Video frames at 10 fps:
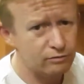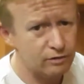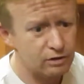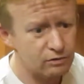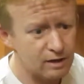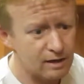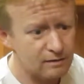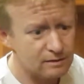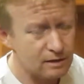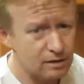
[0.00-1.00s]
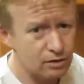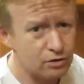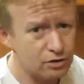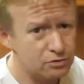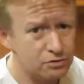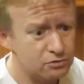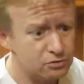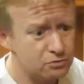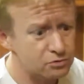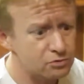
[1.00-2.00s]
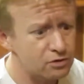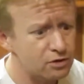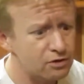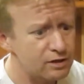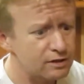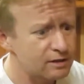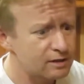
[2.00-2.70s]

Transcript: figure it out. Looking at tutorials online,